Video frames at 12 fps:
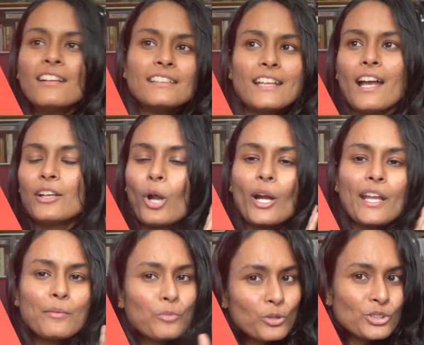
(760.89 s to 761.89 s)
They are not
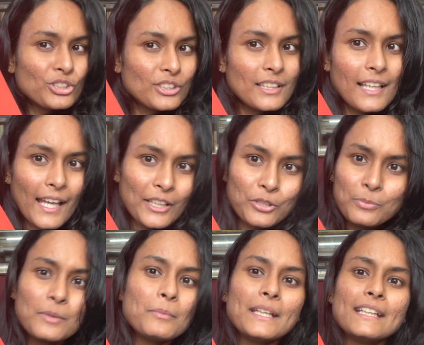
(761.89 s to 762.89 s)
emotional like
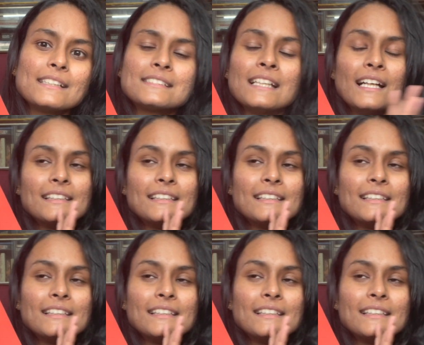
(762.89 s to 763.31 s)
human beings.